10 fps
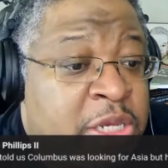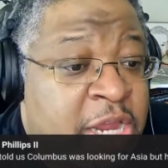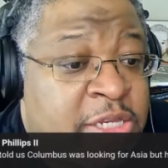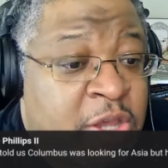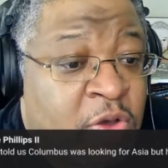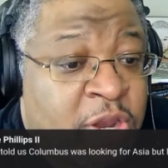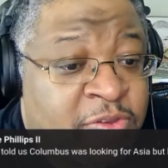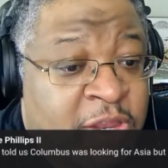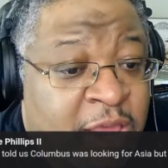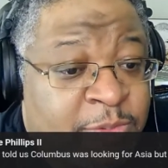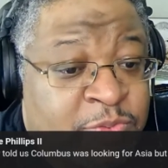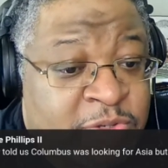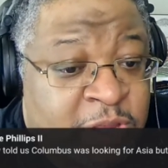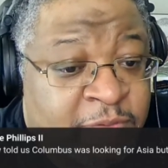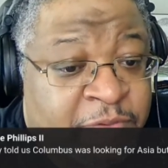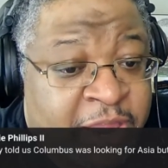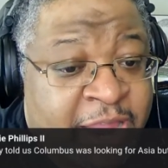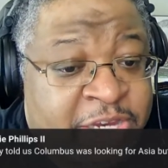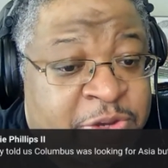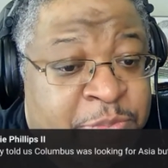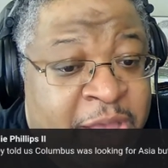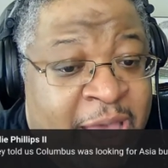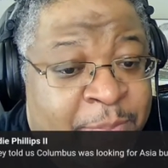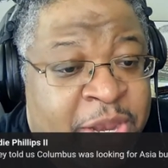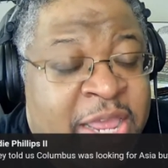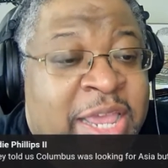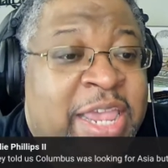They told us Columbus was looking for Asia, but happened.